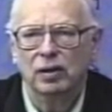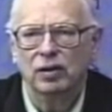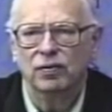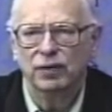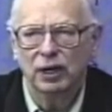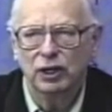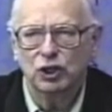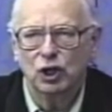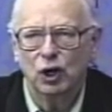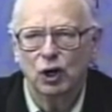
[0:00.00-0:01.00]
The
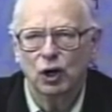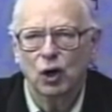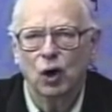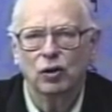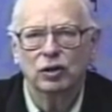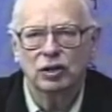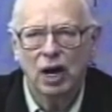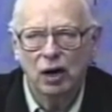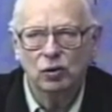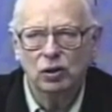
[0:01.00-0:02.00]
village clerk or the
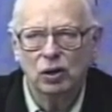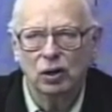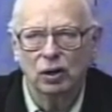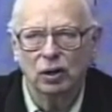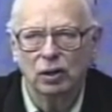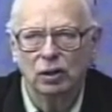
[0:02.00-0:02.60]
town clerk